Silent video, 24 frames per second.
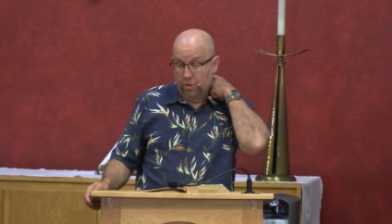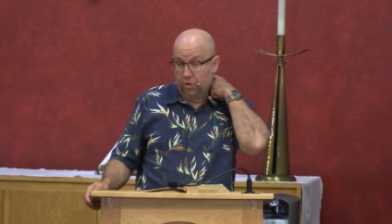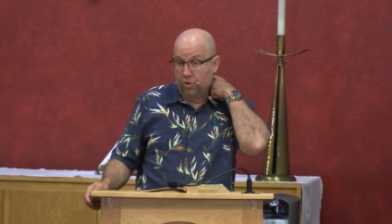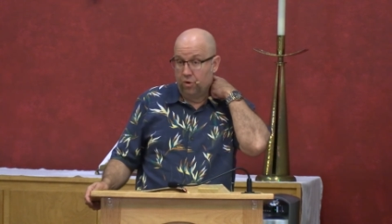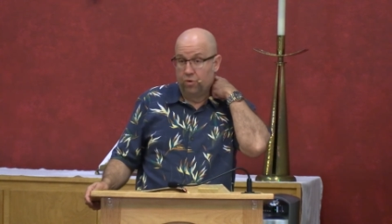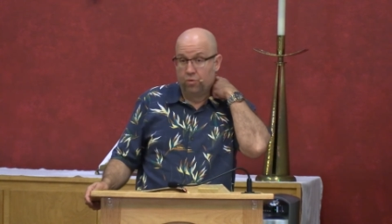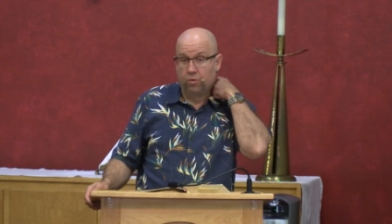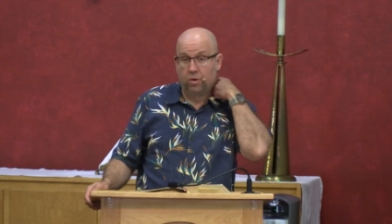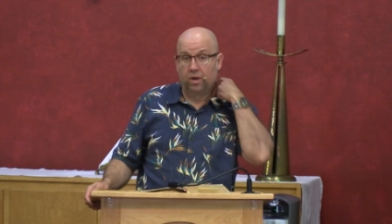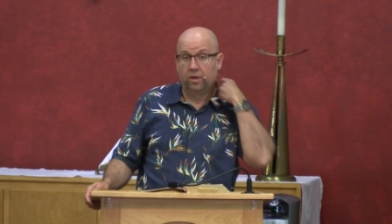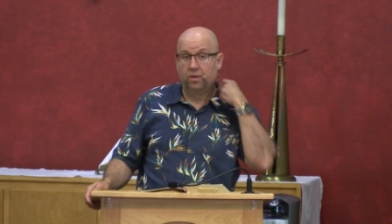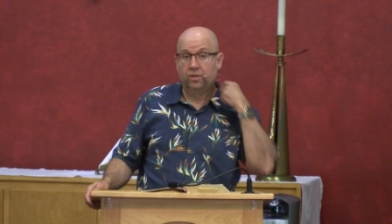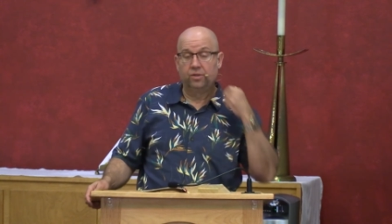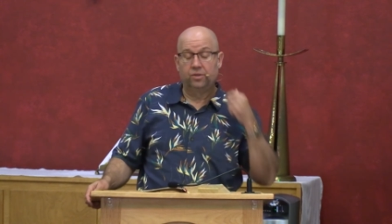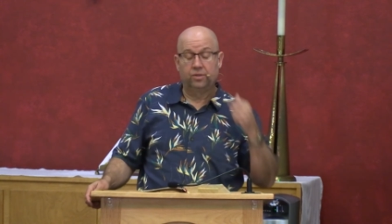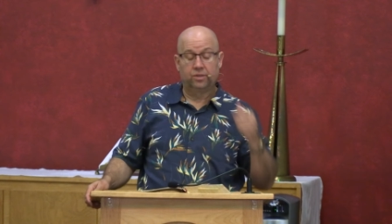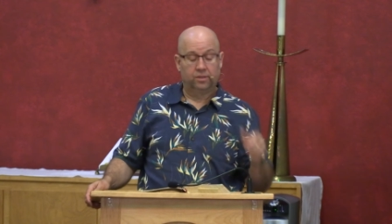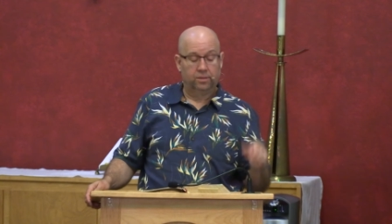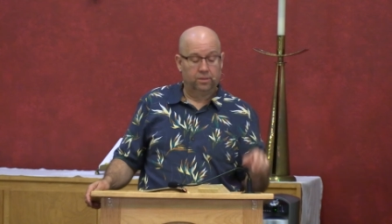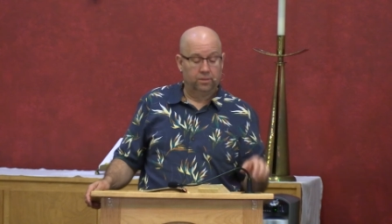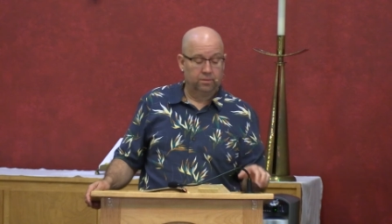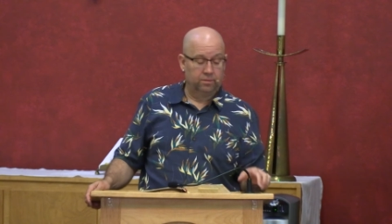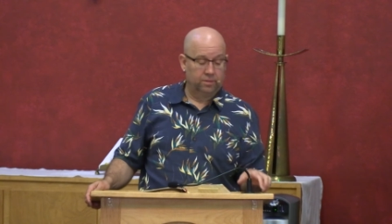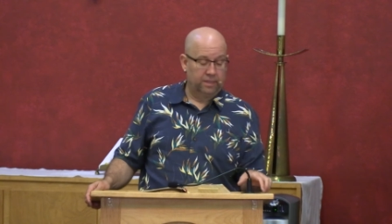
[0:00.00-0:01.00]

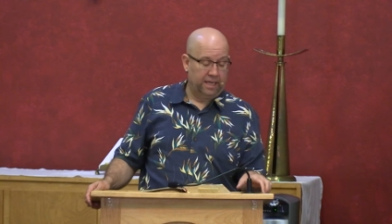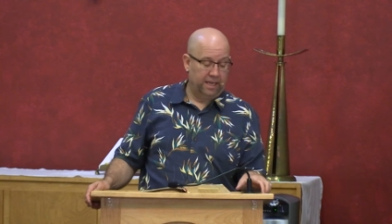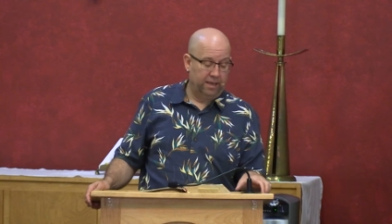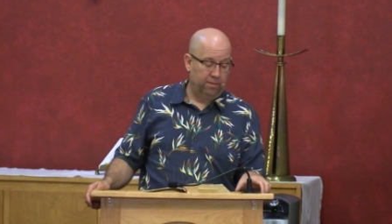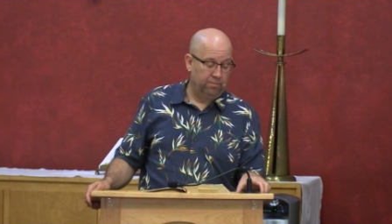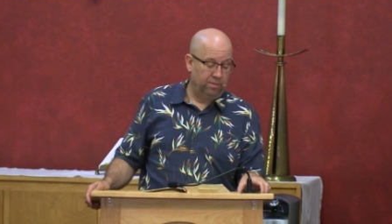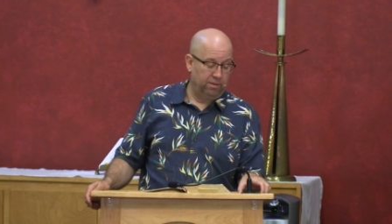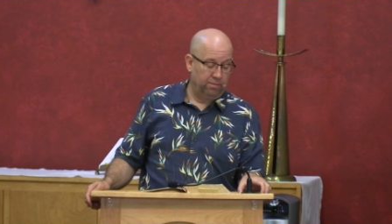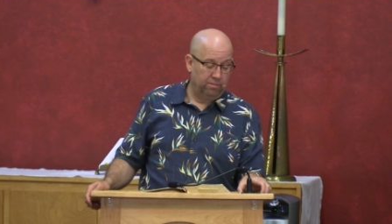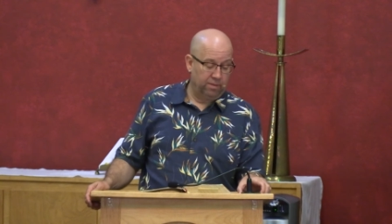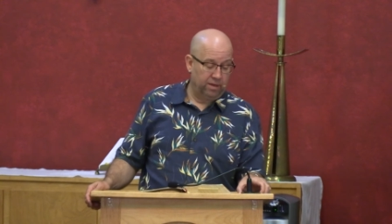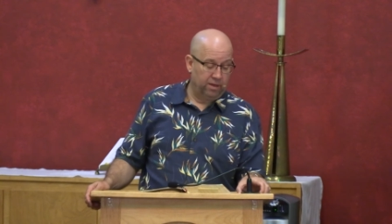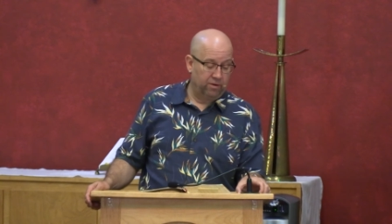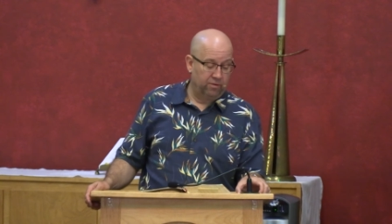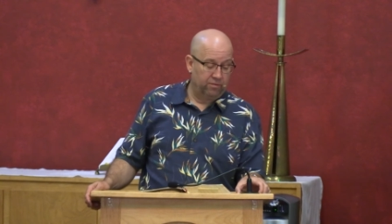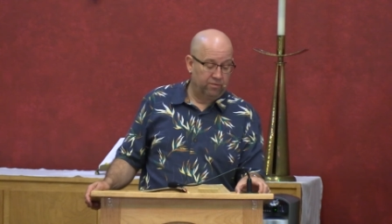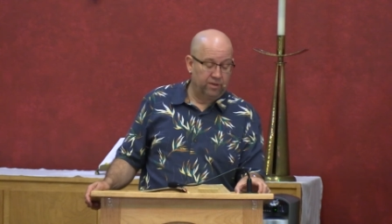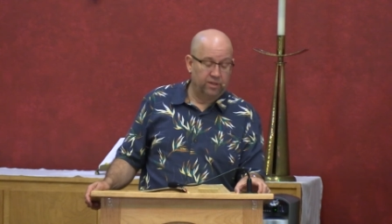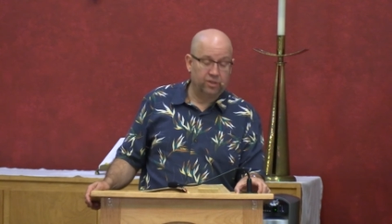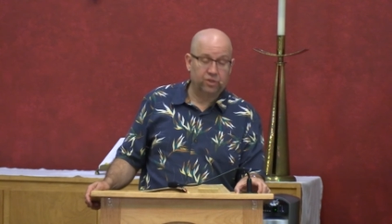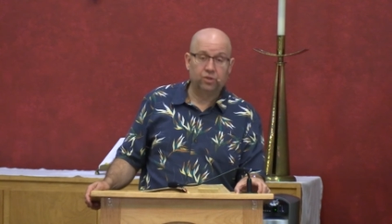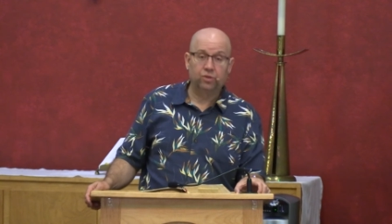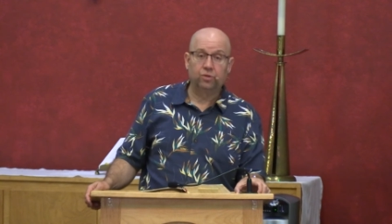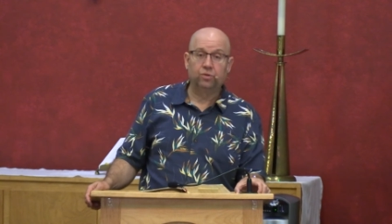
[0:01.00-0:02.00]
Drugs can be
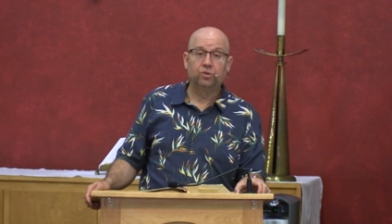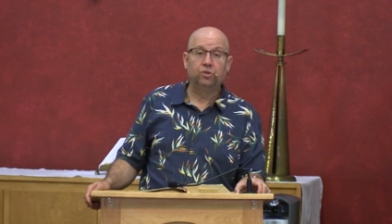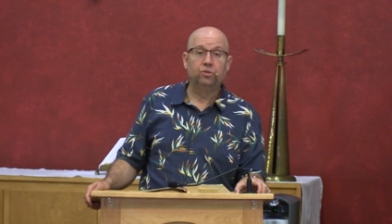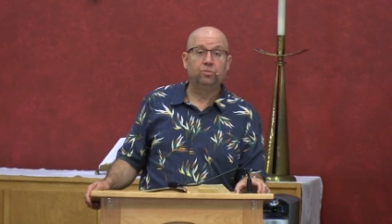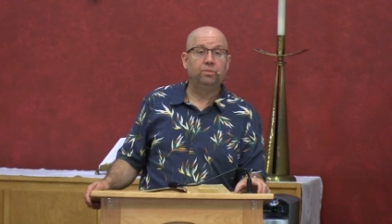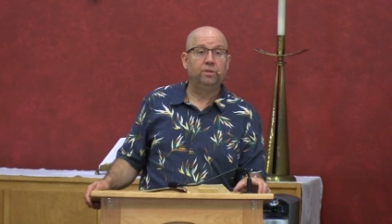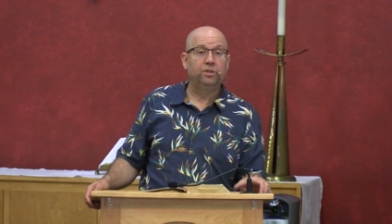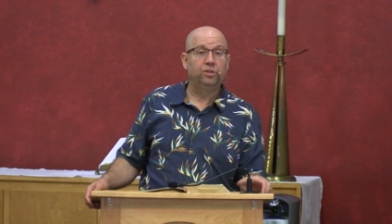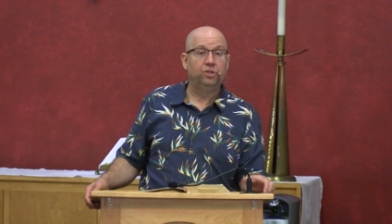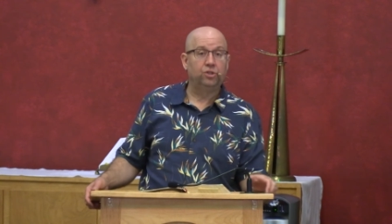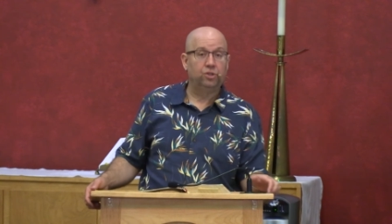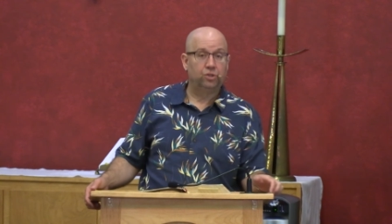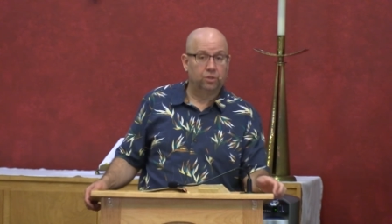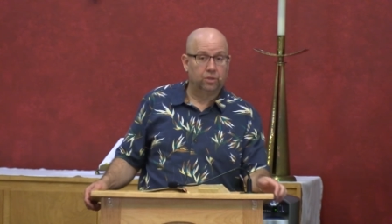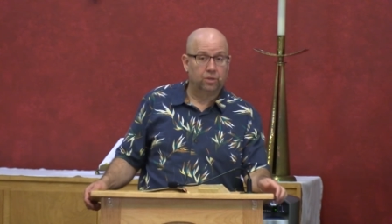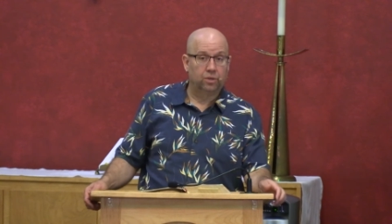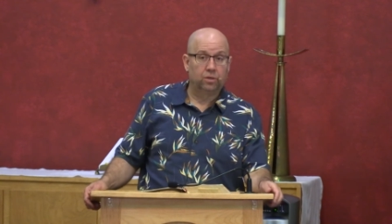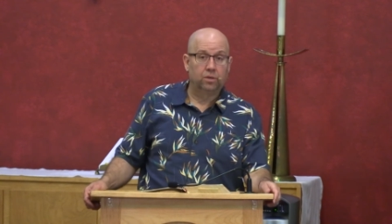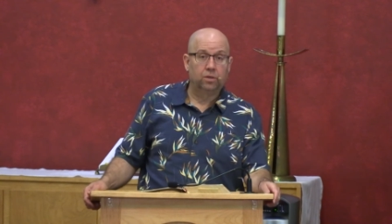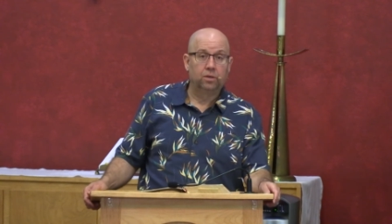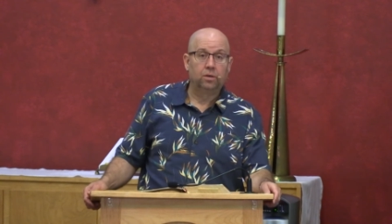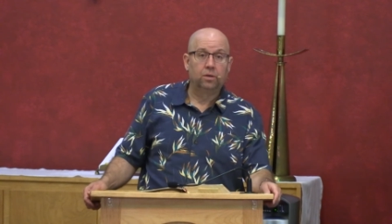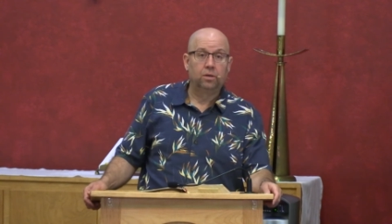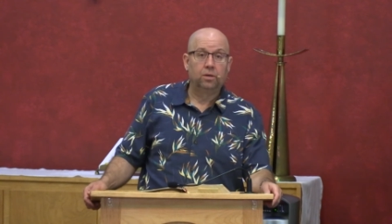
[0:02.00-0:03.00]
beneficial, to be
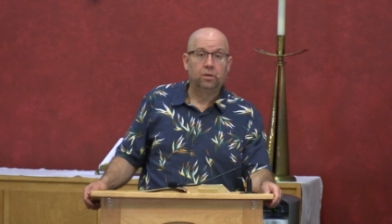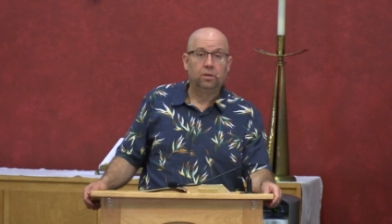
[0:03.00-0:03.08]
sure,